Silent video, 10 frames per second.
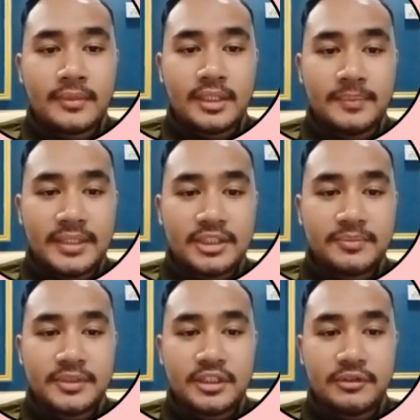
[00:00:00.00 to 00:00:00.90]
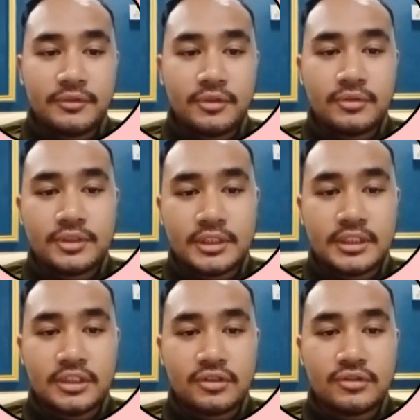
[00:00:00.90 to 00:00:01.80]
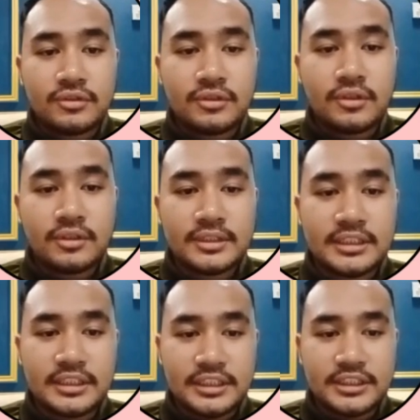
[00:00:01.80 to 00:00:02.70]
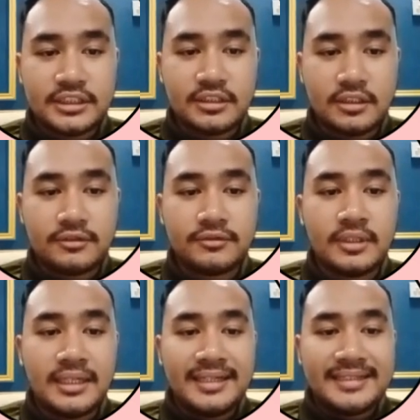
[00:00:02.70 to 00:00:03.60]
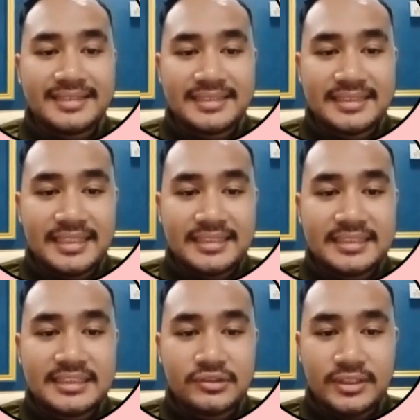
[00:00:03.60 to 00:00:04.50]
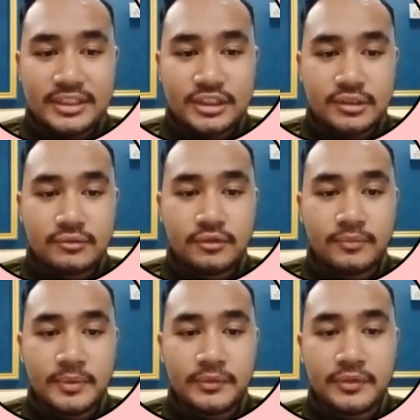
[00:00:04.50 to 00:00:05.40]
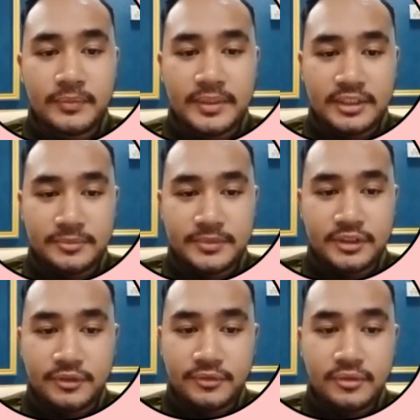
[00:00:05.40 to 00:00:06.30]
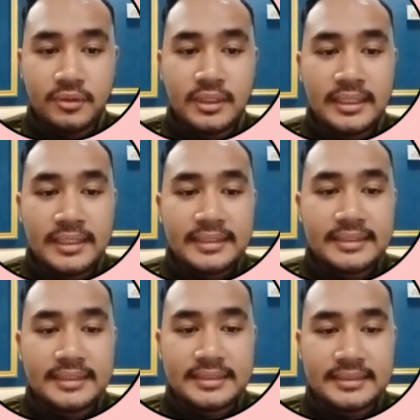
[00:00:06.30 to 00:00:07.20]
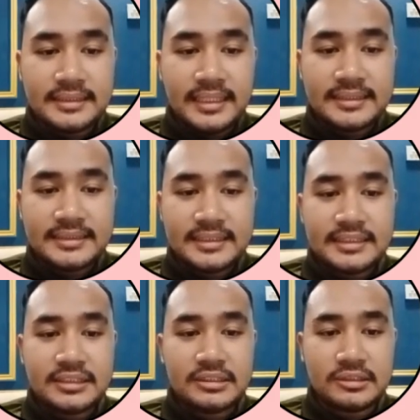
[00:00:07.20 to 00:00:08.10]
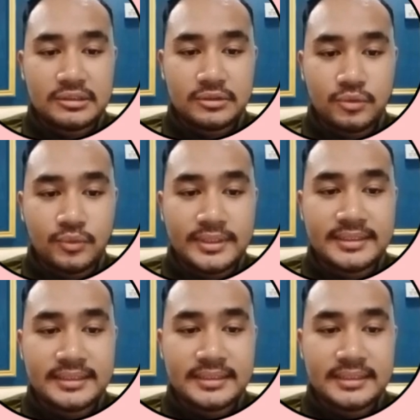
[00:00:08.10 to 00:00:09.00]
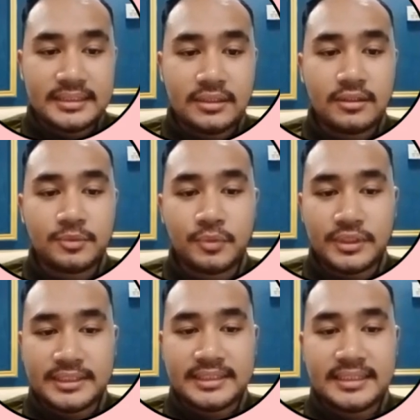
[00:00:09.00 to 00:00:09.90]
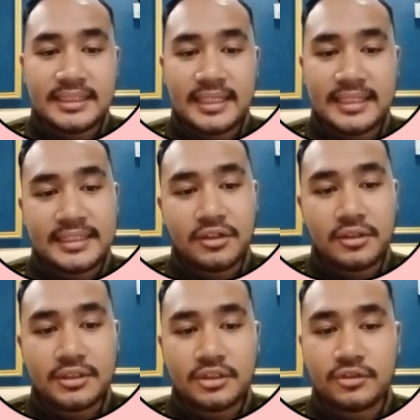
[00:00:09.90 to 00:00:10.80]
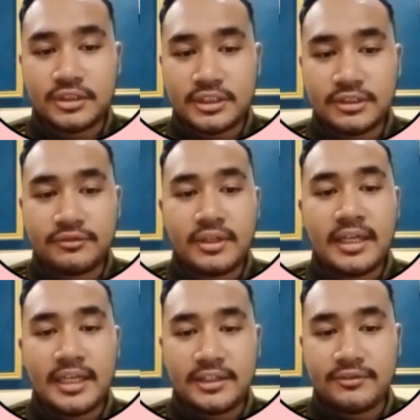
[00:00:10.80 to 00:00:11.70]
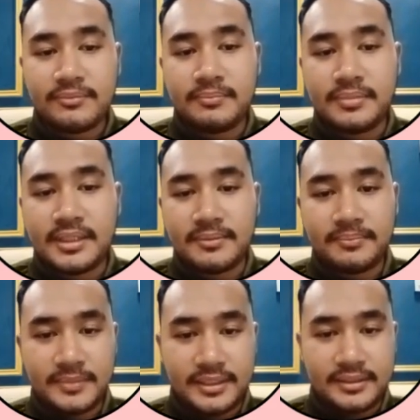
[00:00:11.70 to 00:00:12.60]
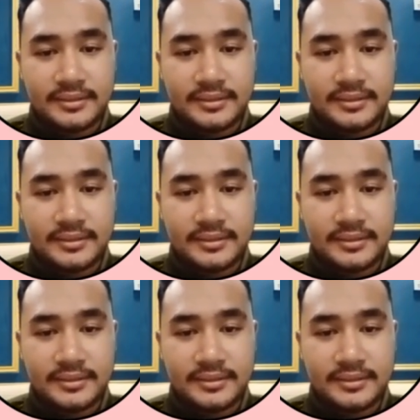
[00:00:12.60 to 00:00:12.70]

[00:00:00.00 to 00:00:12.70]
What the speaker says: The management review shall include consideration of the status of action from previous management review, the extent to which the OSH policy and the OSH objective have been met.